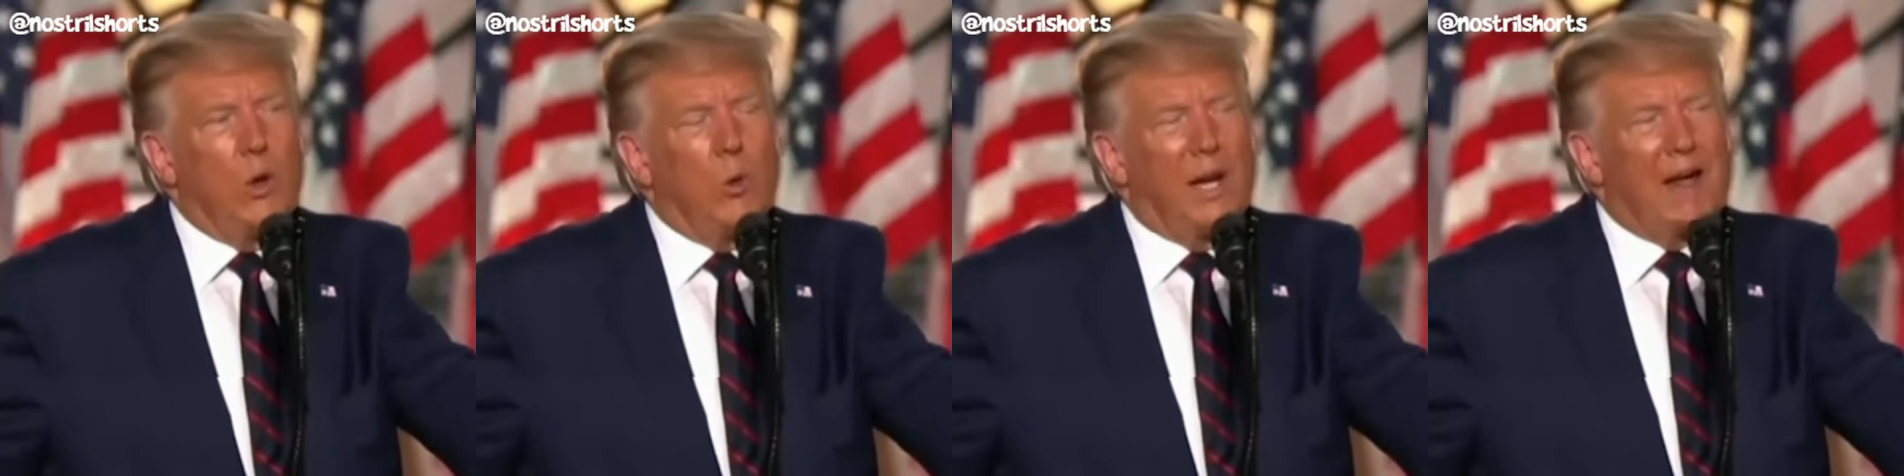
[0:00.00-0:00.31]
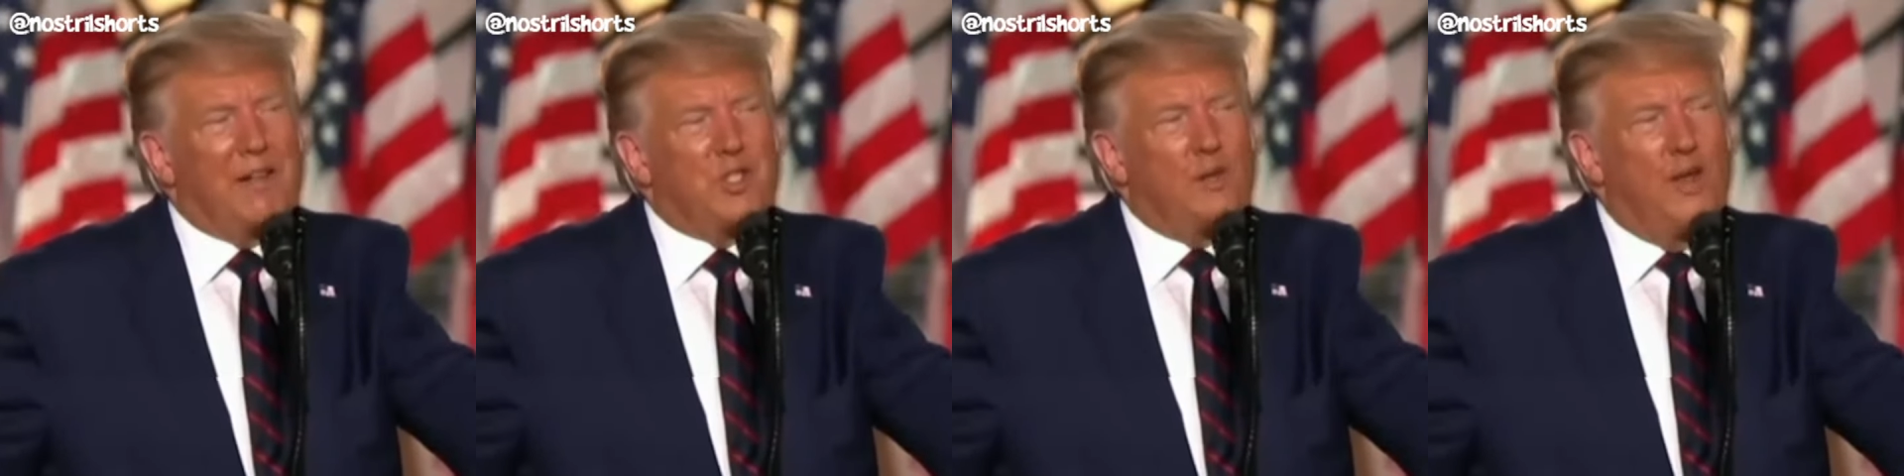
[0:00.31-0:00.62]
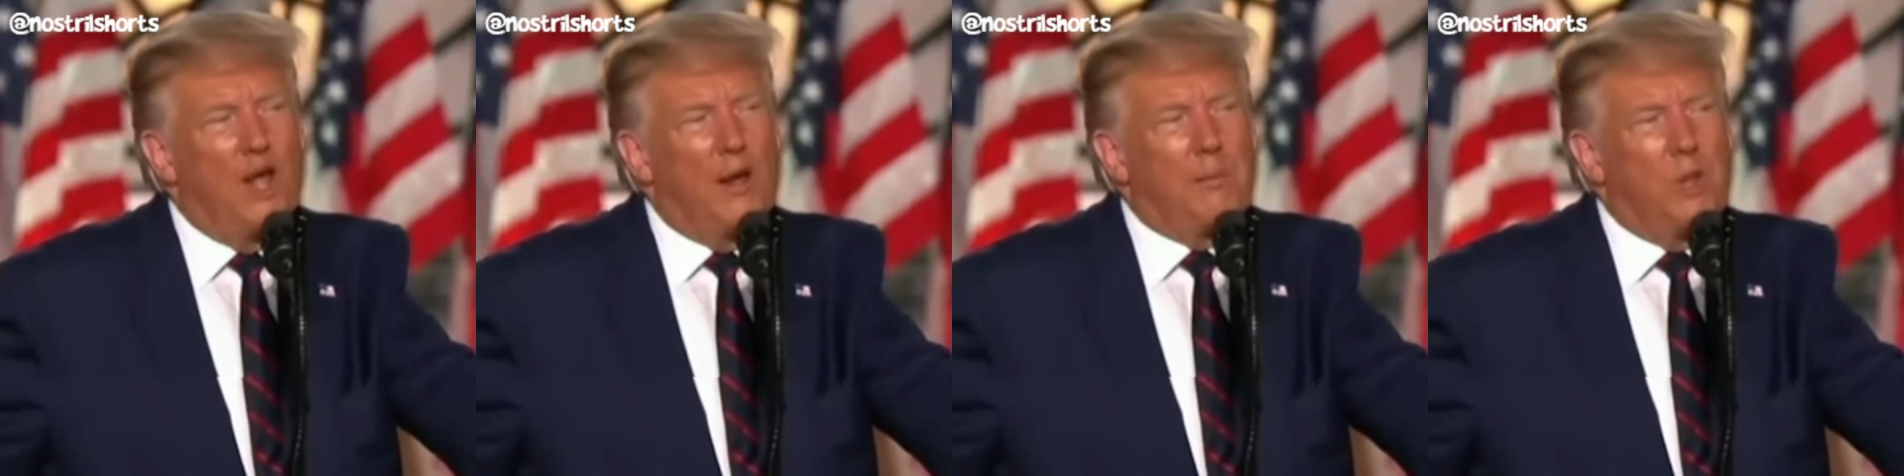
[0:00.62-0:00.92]
Don't ask
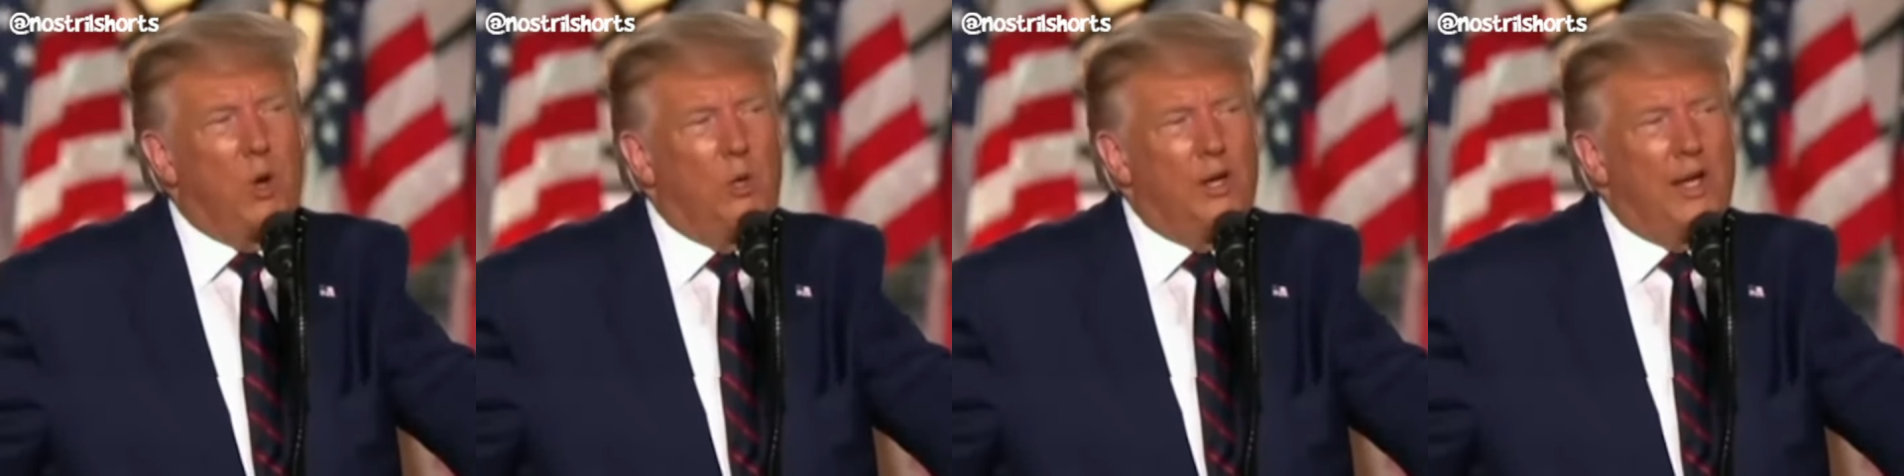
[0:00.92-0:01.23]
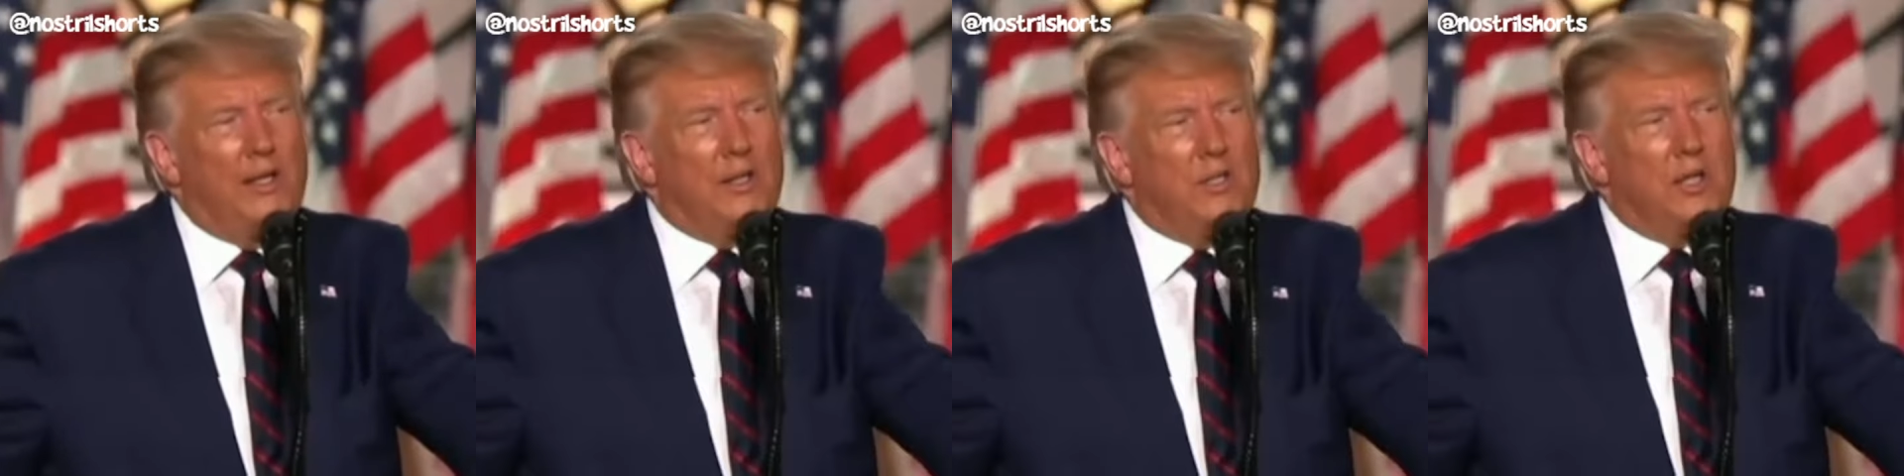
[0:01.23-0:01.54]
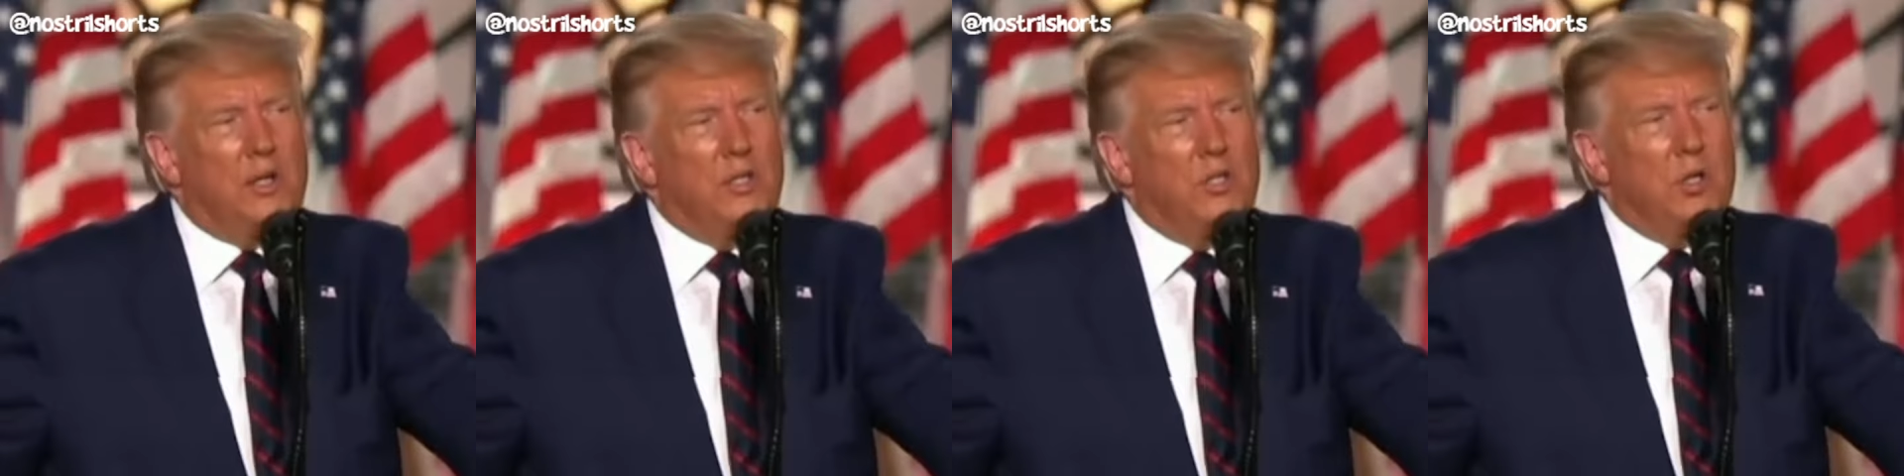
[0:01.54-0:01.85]
her name, don't get her
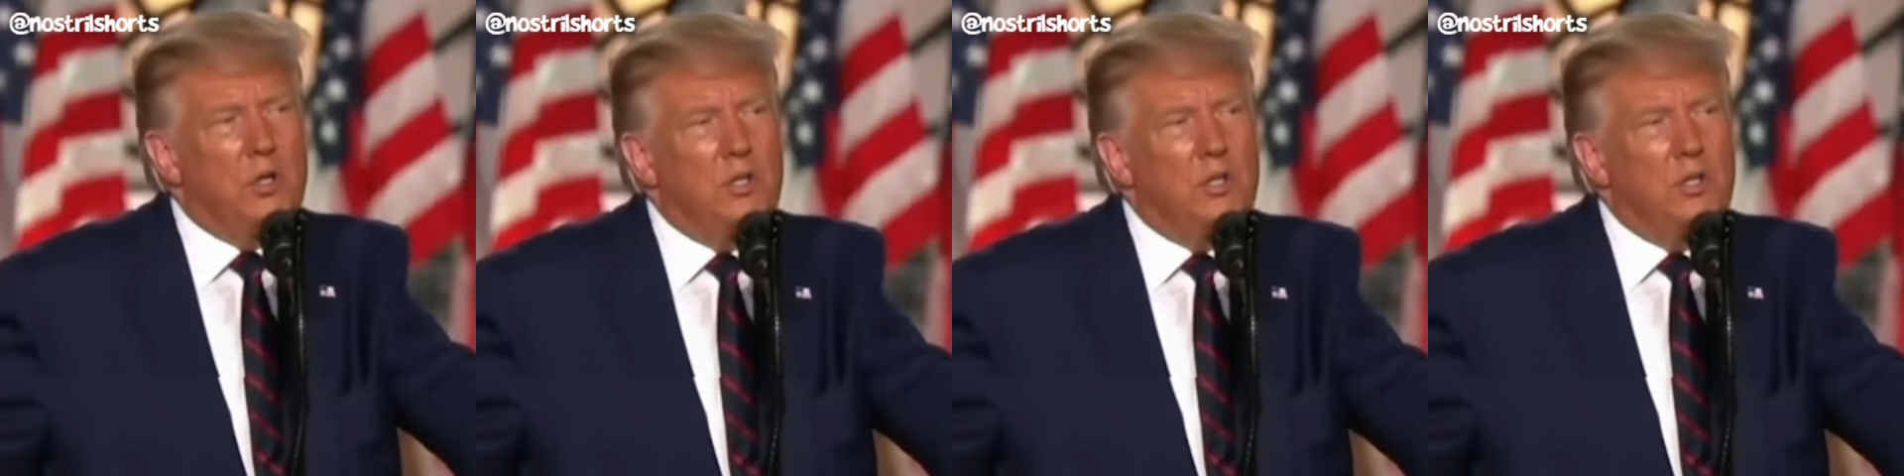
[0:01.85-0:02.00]
deets.